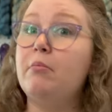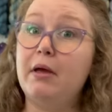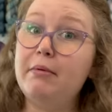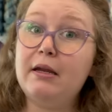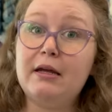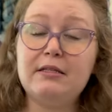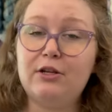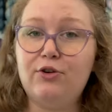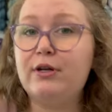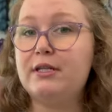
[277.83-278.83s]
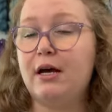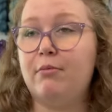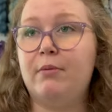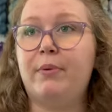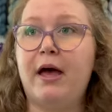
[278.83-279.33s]
Maybe it is and you can tell
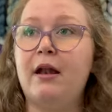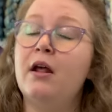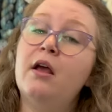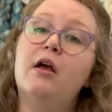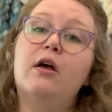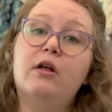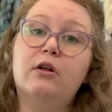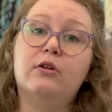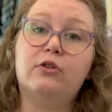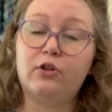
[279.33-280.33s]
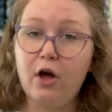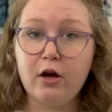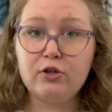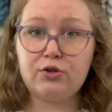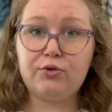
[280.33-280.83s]
me, but the
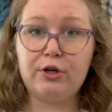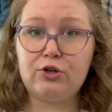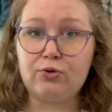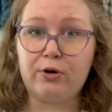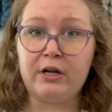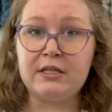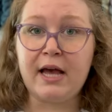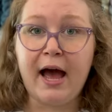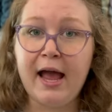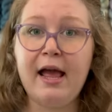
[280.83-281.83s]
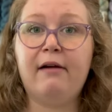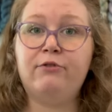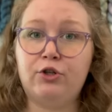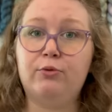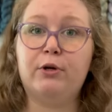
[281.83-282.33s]
long story short is I
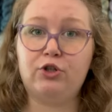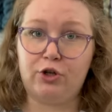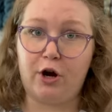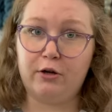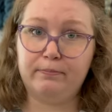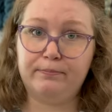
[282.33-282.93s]
have too much yarn.